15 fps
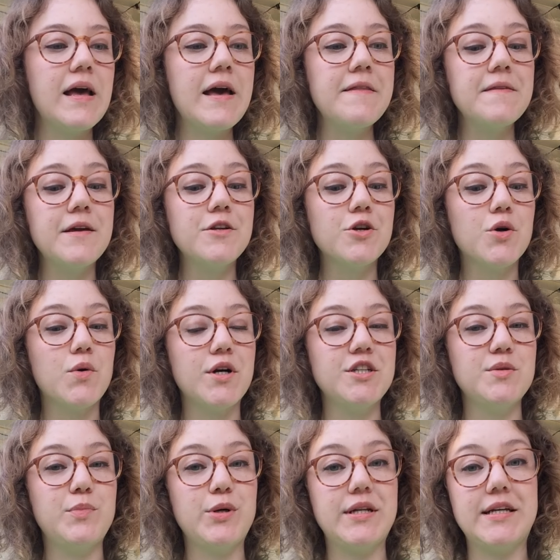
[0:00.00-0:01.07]
and then you're
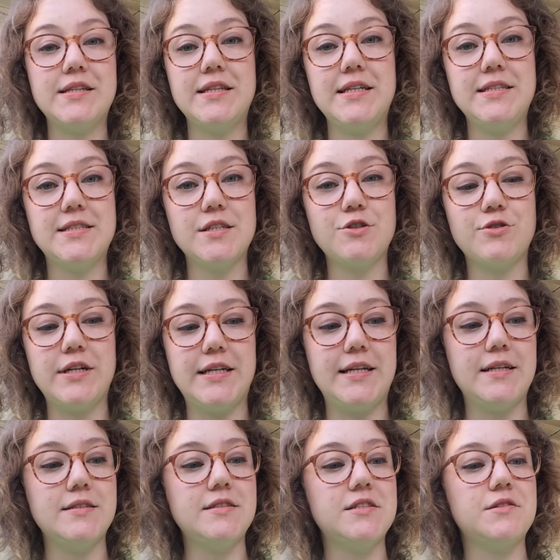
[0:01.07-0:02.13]
going to put in these
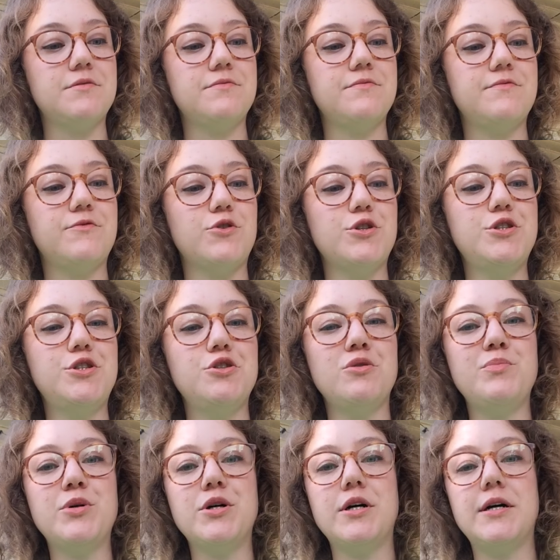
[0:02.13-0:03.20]
ingredients. First
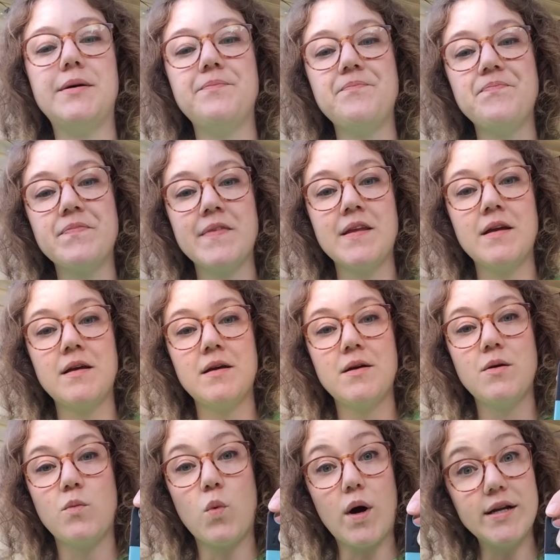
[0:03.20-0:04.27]
you'll put
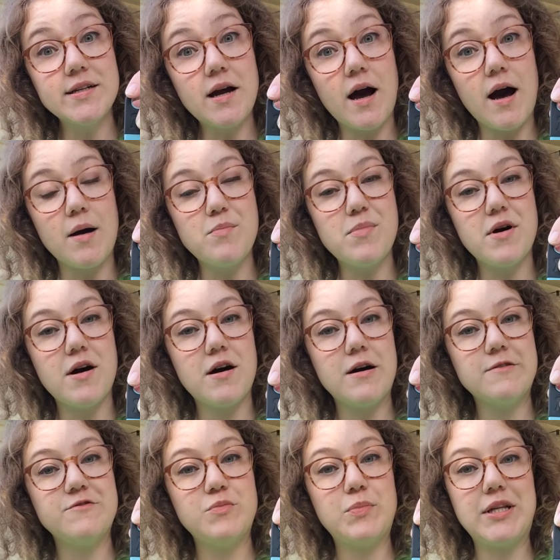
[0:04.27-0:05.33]
1 cup
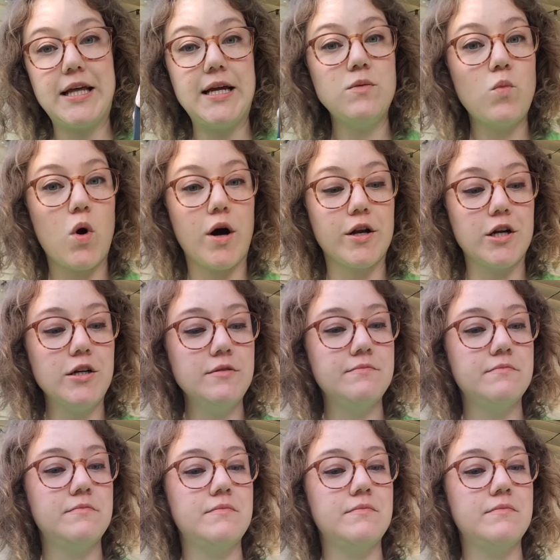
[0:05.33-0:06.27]
of plain water,